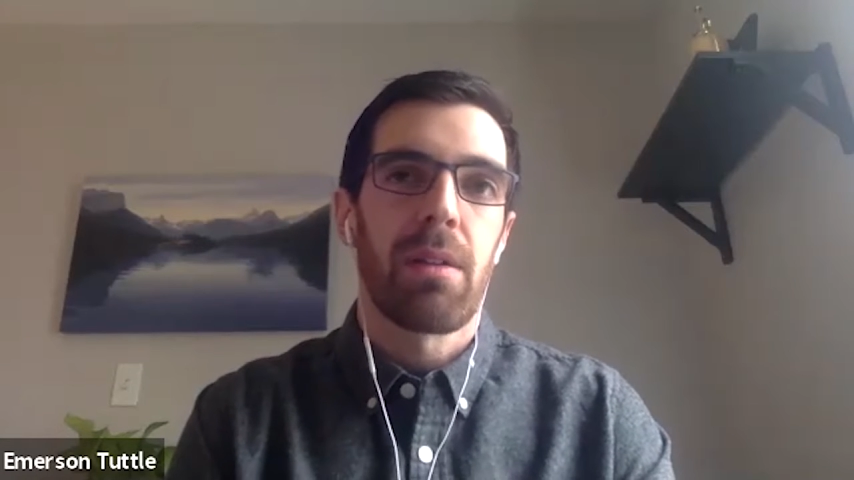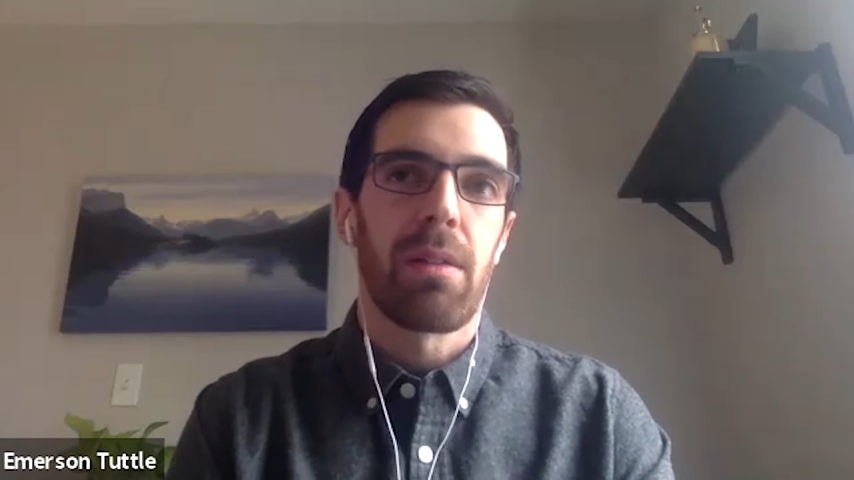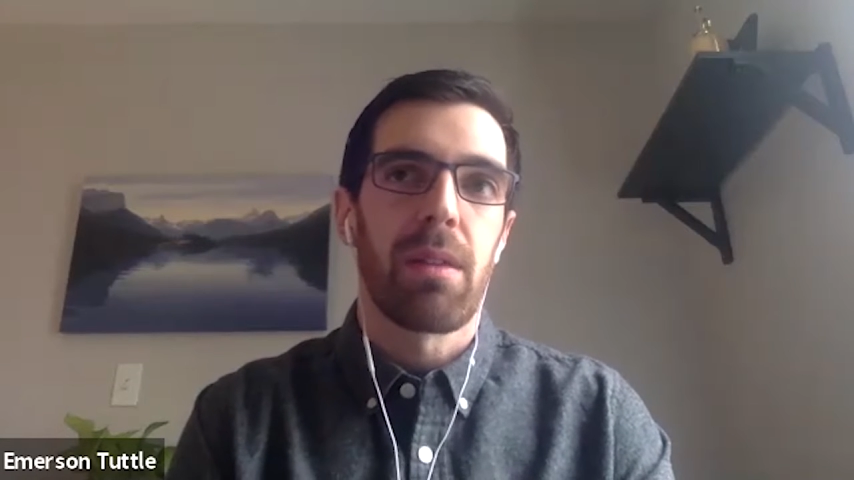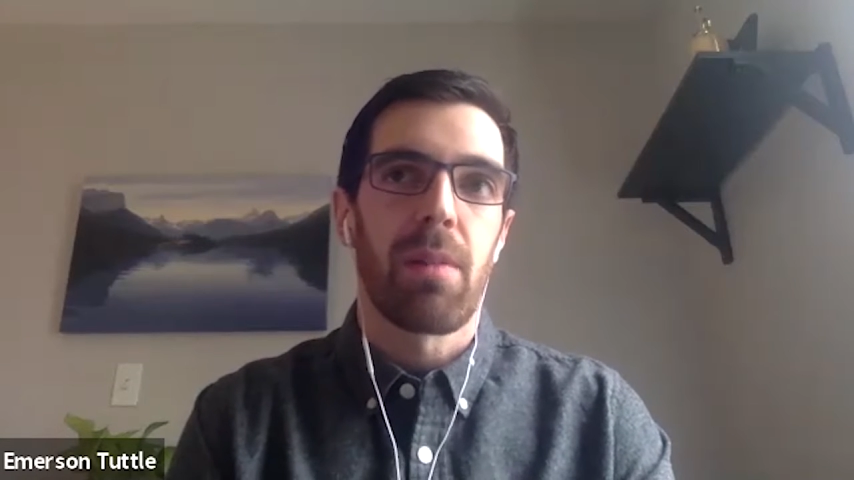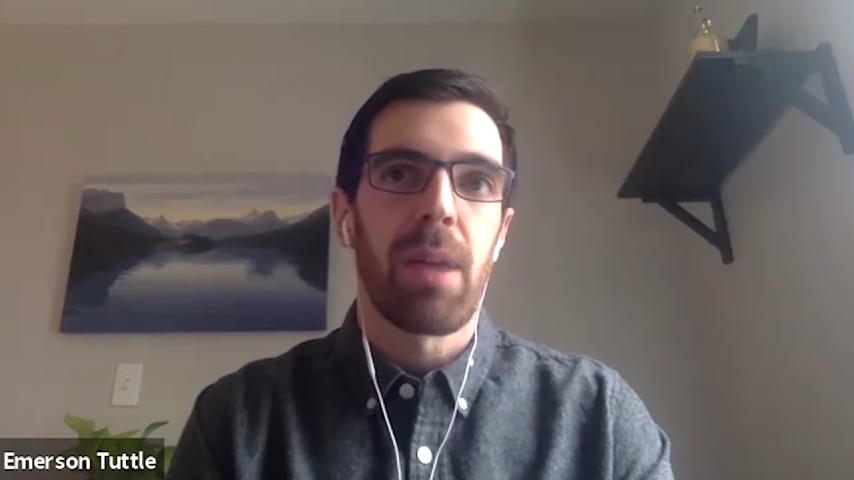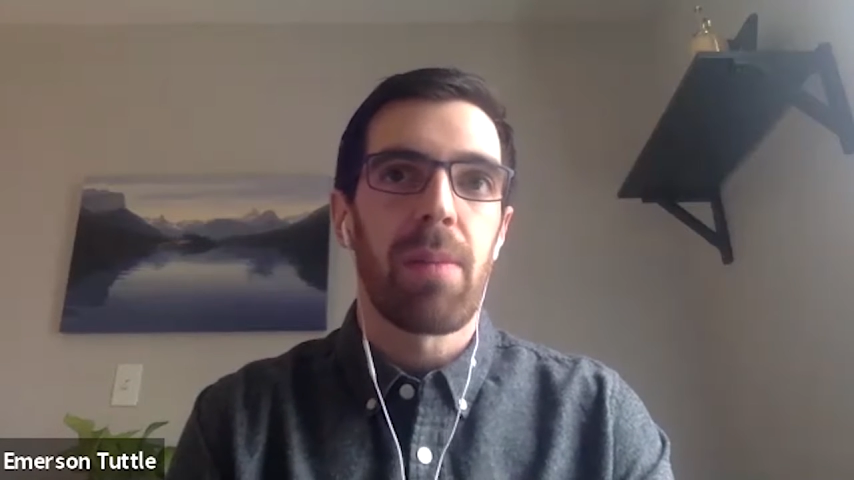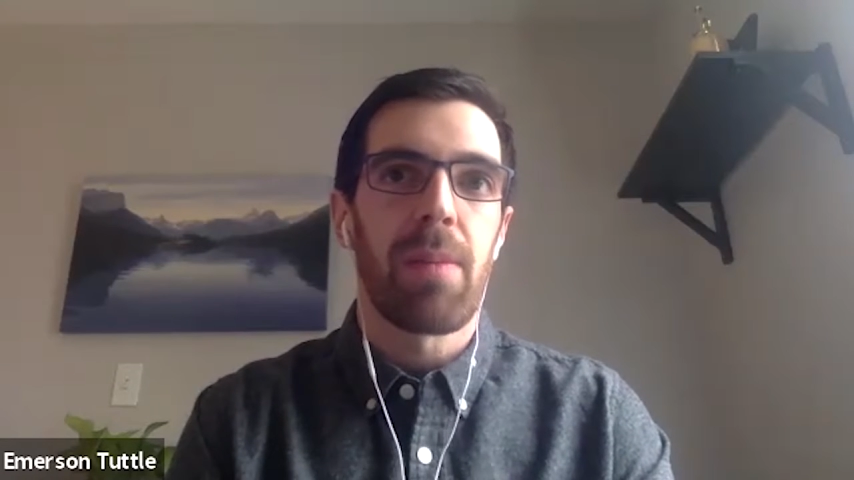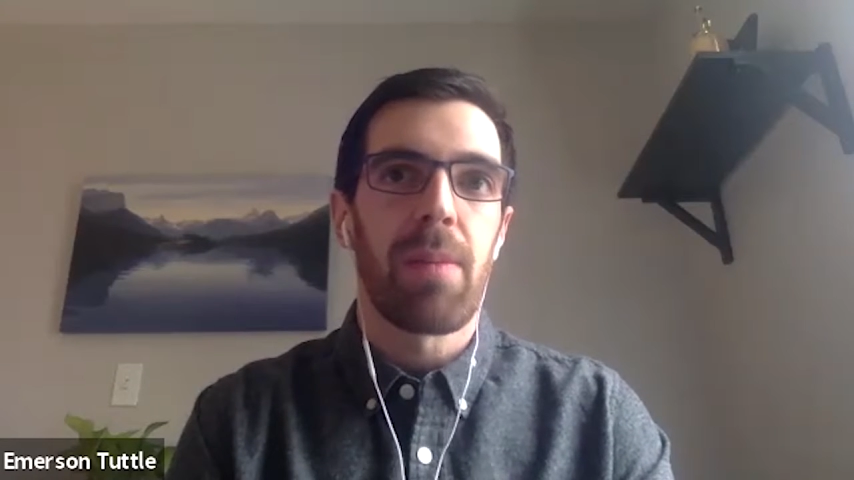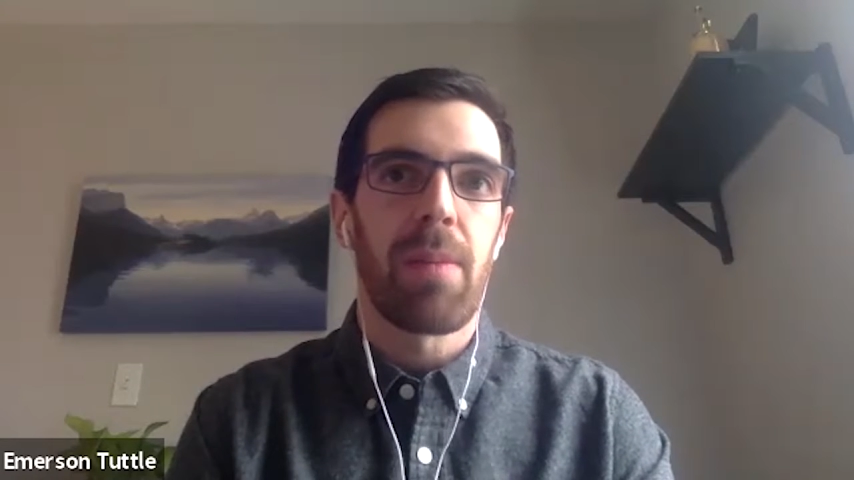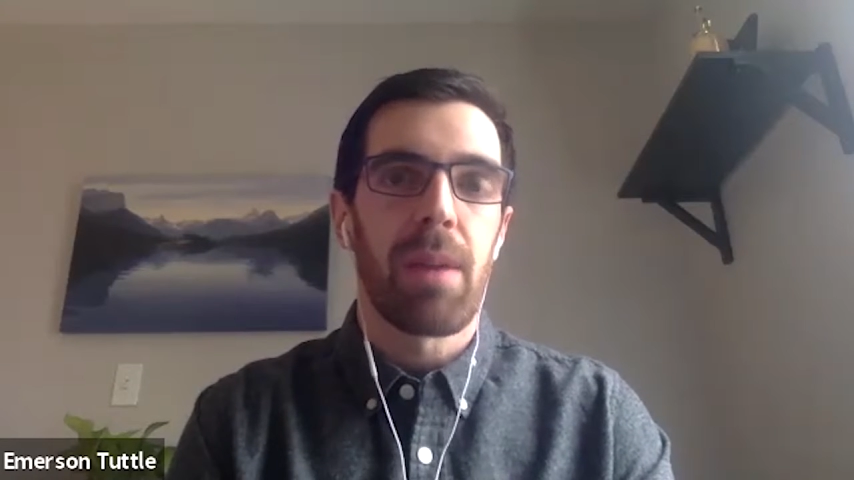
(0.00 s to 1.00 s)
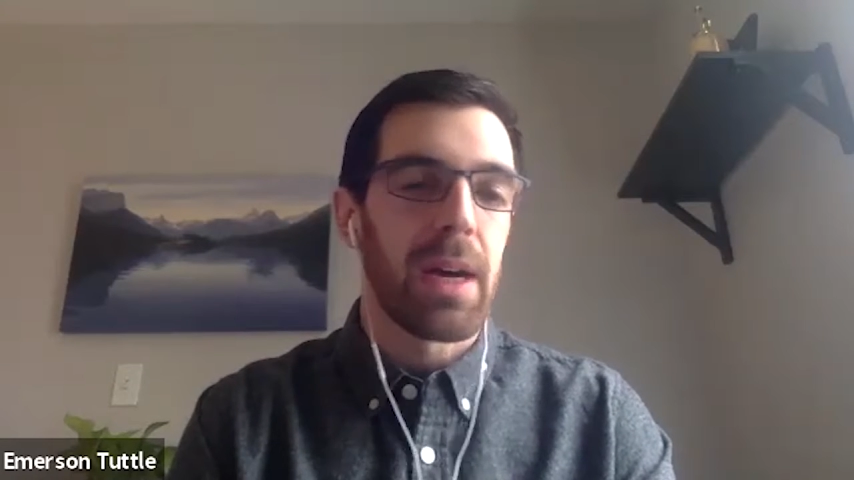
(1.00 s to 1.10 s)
there may be a